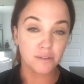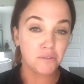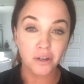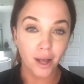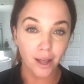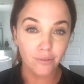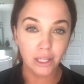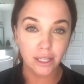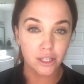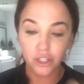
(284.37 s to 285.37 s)
If you're not having
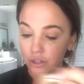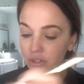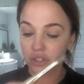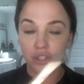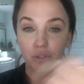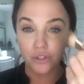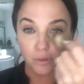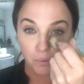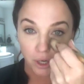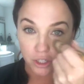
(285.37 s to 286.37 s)
that issue, just use
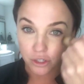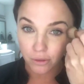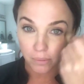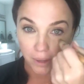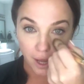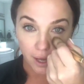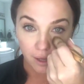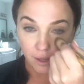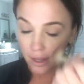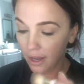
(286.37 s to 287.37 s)
your brush to apply
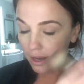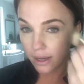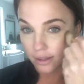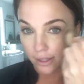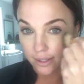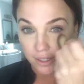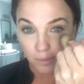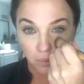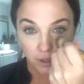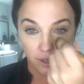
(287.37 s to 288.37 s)
and then
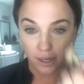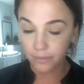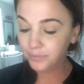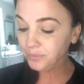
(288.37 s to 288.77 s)
stipple it in.